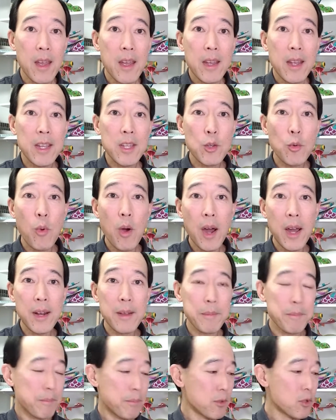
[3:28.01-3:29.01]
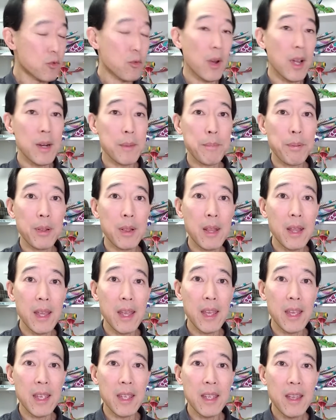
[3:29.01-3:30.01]
Now you want to try to
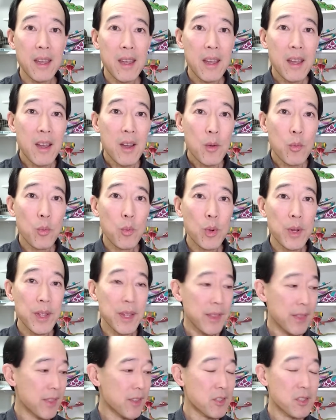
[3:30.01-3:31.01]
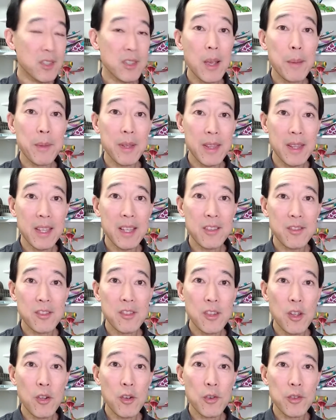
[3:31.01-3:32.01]
play with some of these
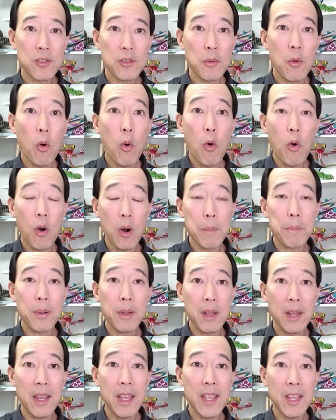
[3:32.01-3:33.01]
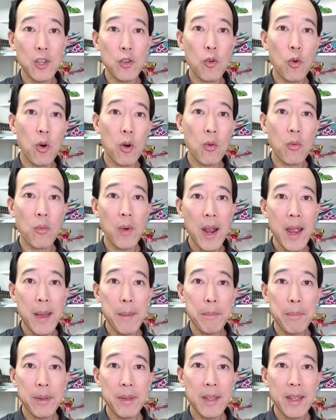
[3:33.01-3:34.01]
notes, or play your
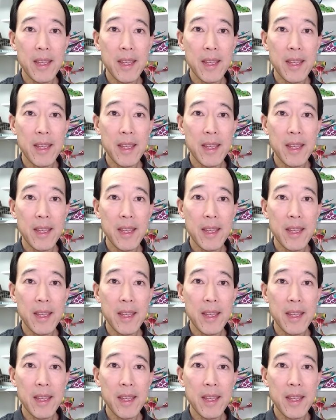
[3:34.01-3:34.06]
rep